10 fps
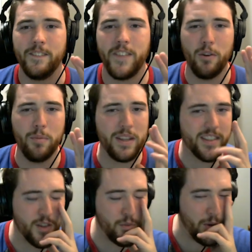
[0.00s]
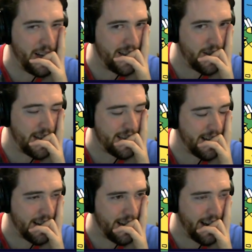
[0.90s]
That would be a super
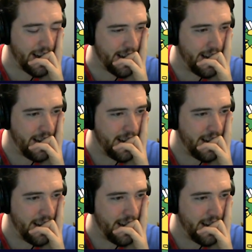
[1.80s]
interesting thing